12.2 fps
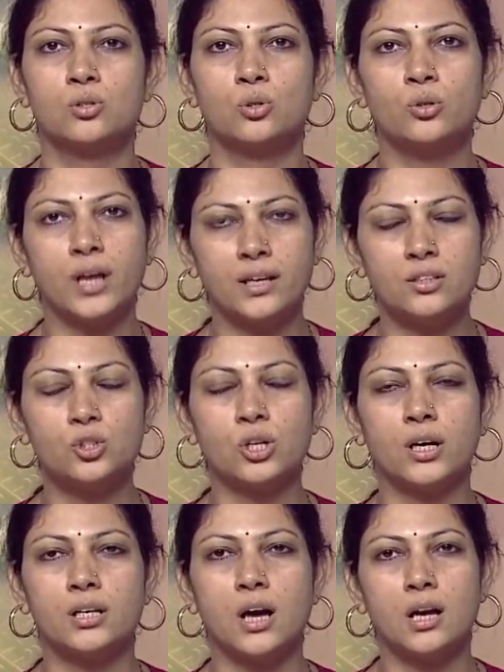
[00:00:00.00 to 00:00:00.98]
so that the
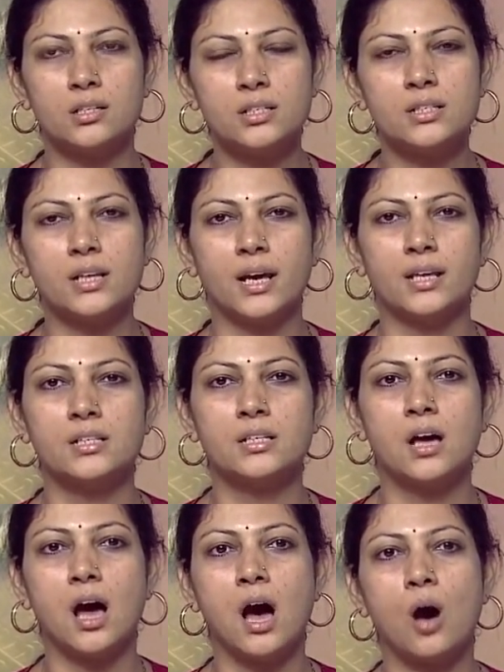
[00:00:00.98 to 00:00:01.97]
child
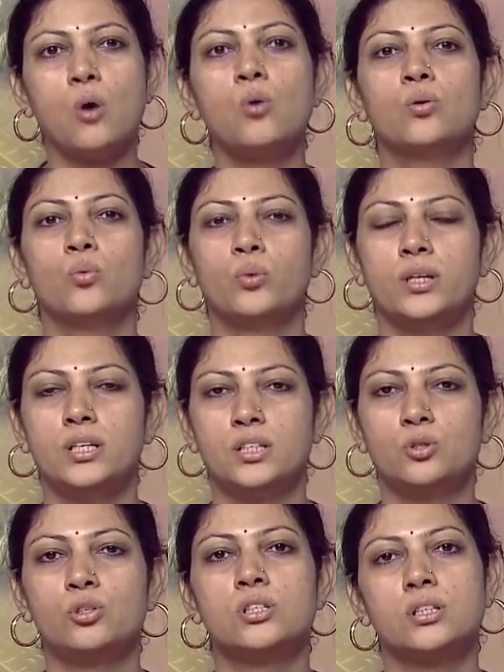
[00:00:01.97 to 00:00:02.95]
understands how we
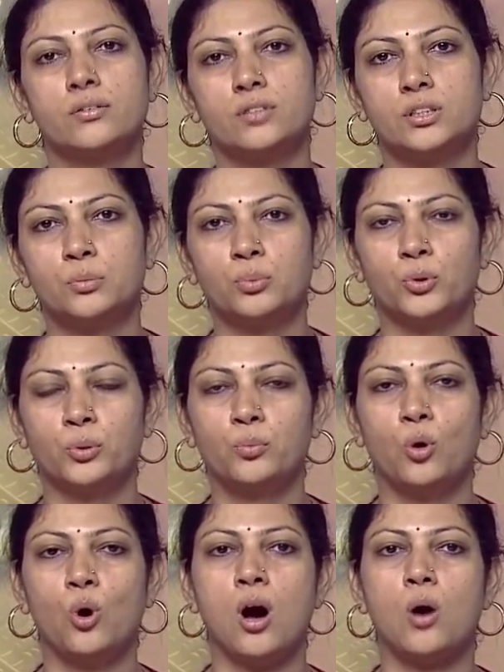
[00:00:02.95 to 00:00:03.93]
need to deliver the
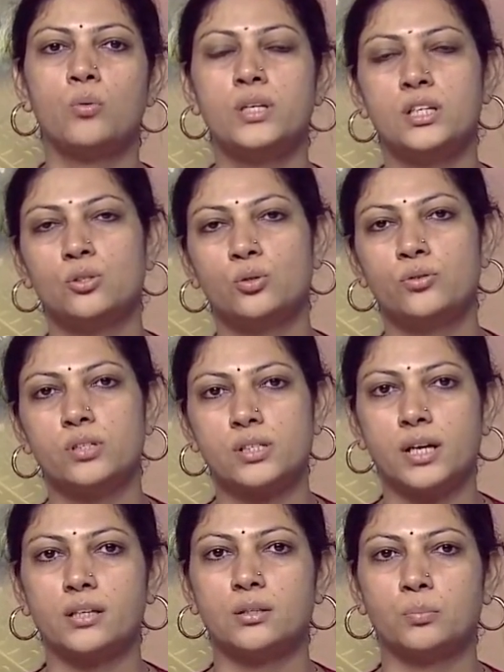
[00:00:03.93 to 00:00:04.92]
poem or how we need to
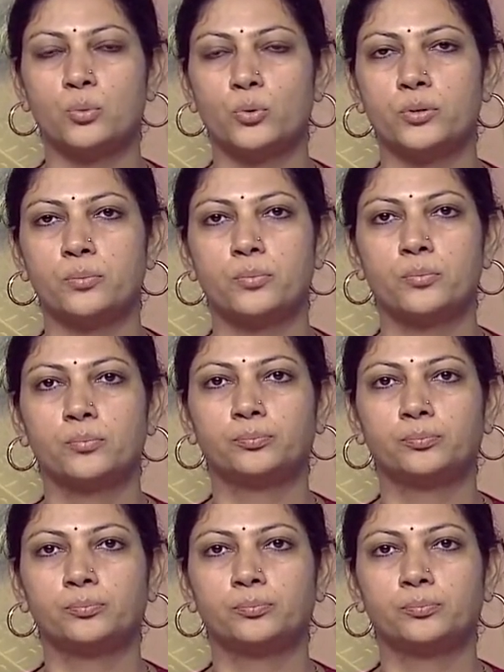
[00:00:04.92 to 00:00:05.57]
recite the poem.